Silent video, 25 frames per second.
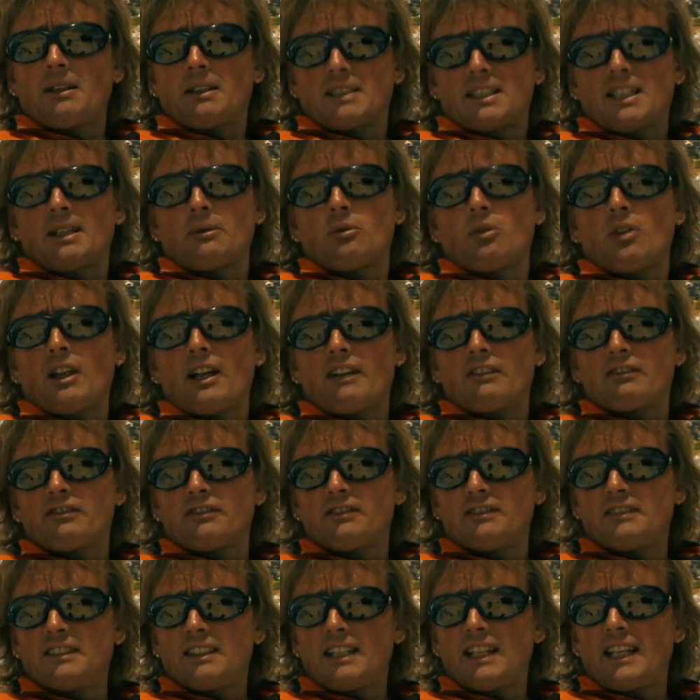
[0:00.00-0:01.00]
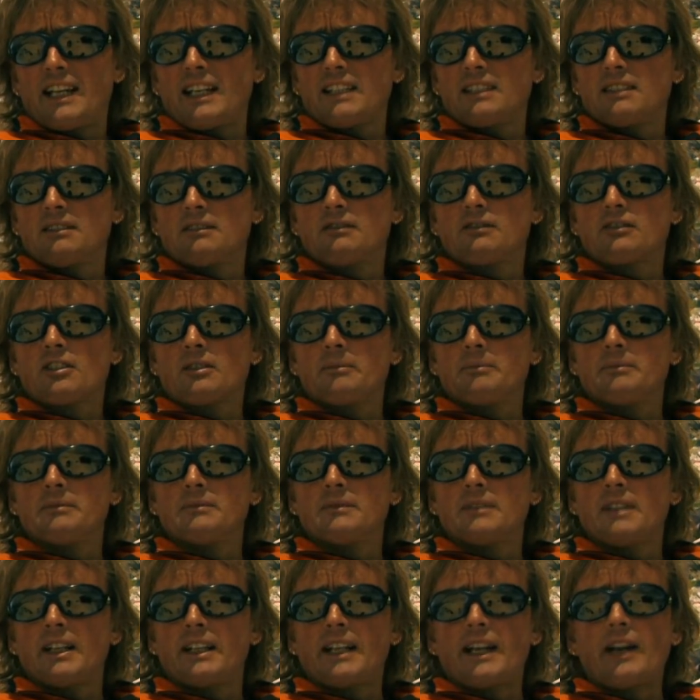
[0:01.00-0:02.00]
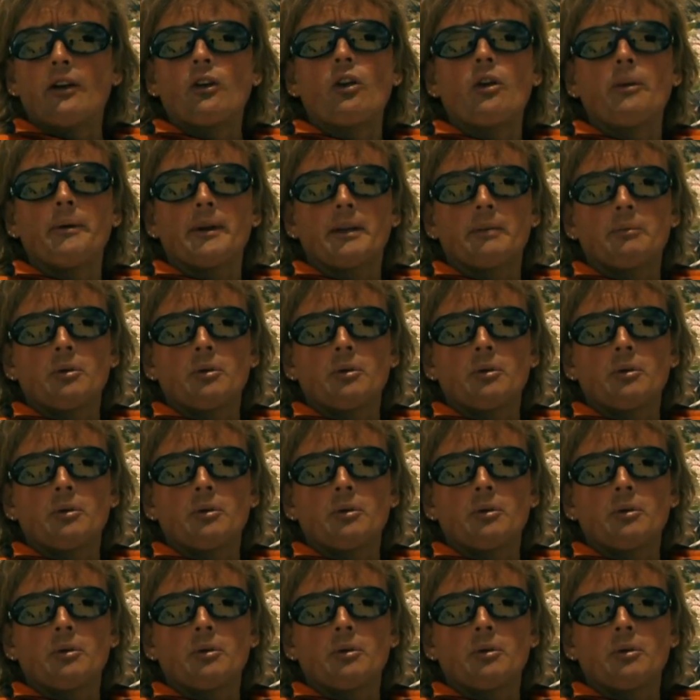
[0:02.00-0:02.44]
I would have liked from an aerobic